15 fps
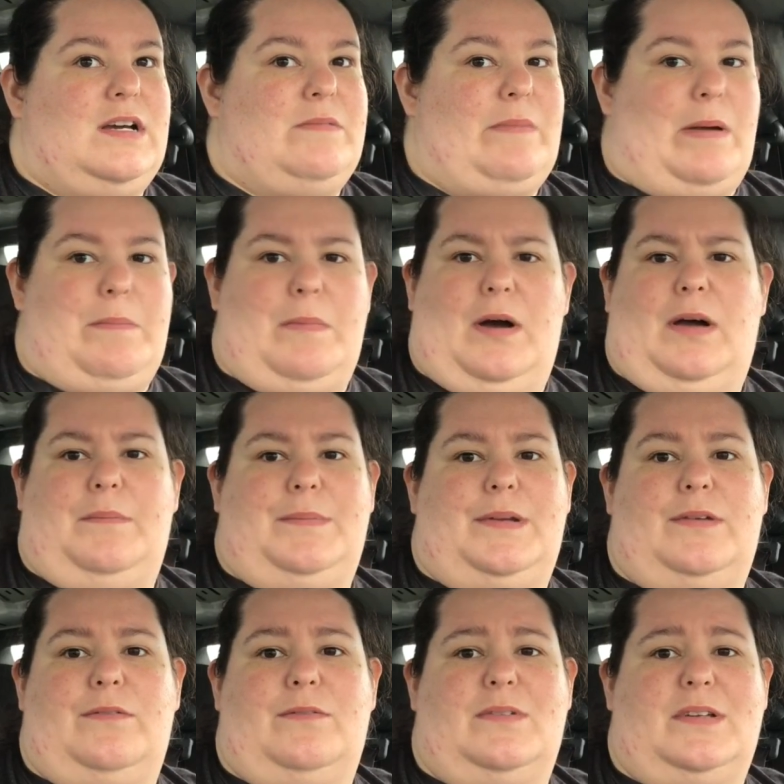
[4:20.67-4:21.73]
My mom
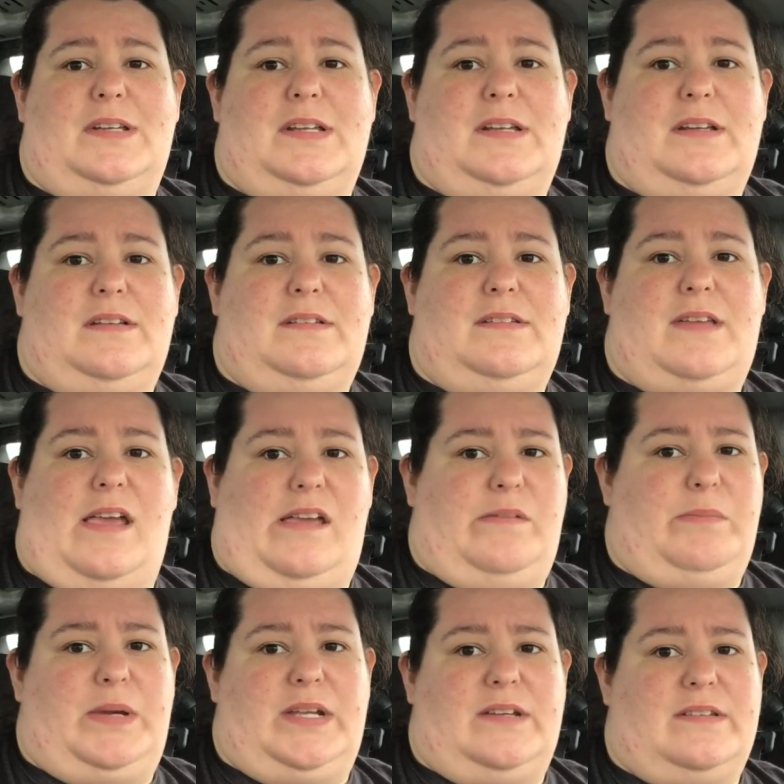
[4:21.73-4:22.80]
didn't really
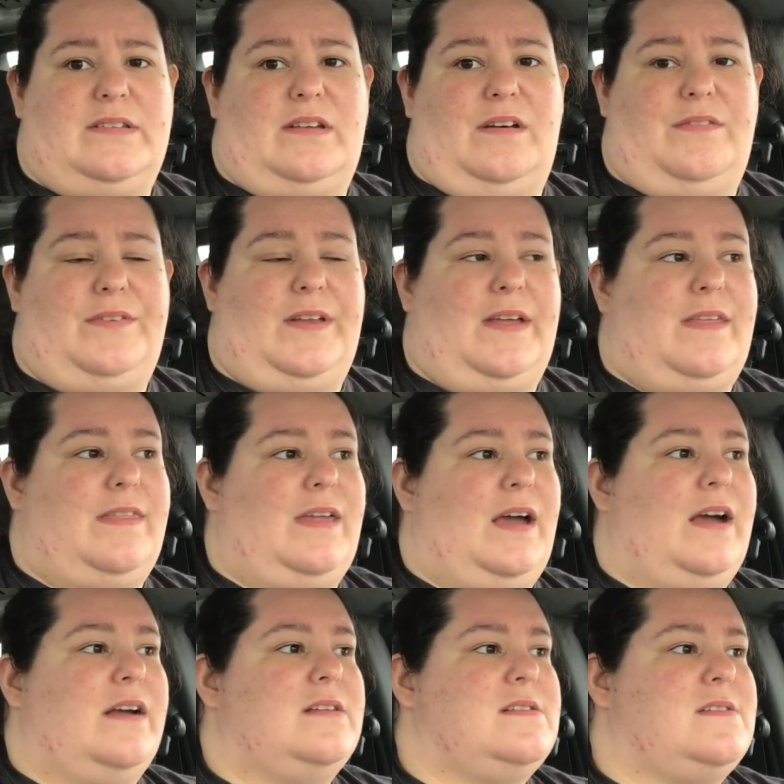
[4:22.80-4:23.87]
take me to stuff like
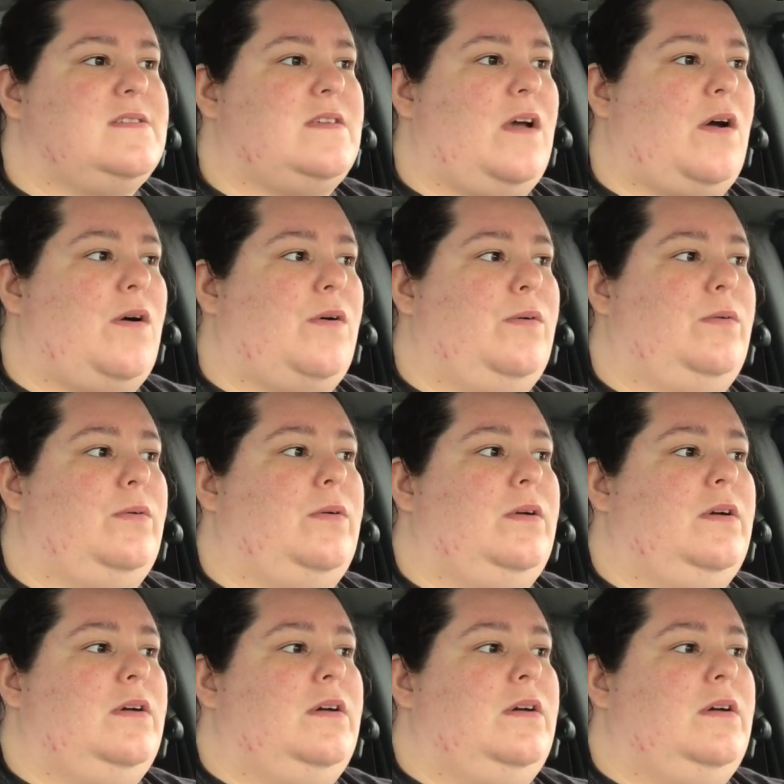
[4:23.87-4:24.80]
that, so